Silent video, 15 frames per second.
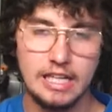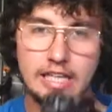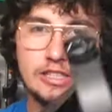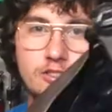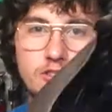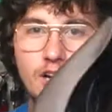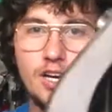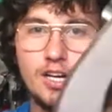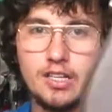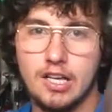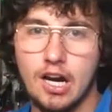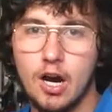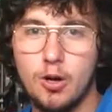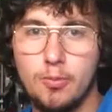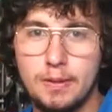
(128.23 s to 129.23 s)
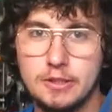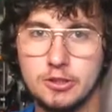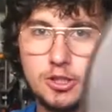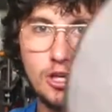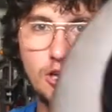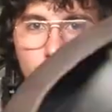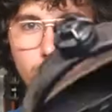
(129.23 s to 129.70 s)
So the open
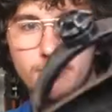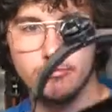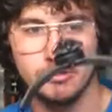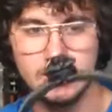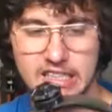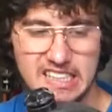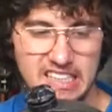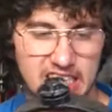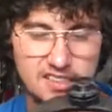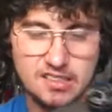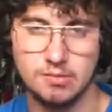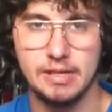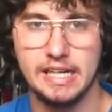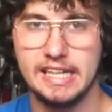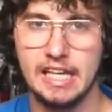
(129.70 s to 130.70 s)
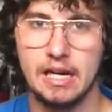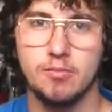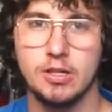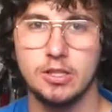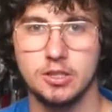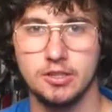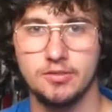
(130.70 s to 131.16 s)
top really doesn't make that
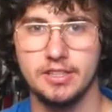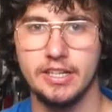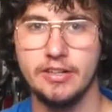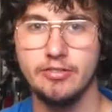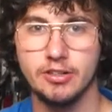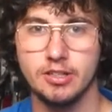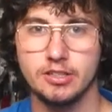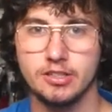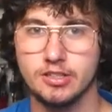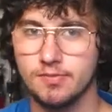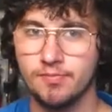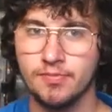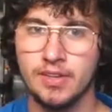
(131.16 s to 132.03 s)
much of a difference.